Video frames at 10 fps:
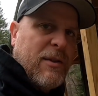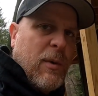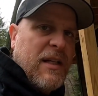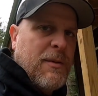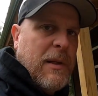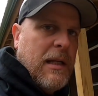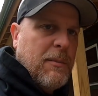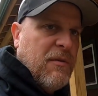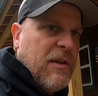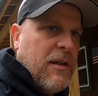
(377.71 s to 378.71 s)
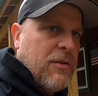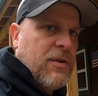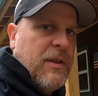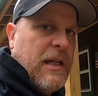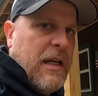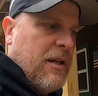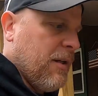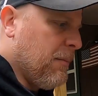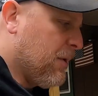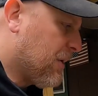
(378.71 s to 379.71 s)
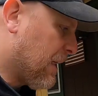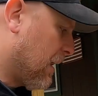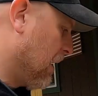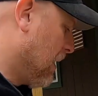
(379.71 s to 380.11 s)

That's why I speed up the video so you can't hear the music.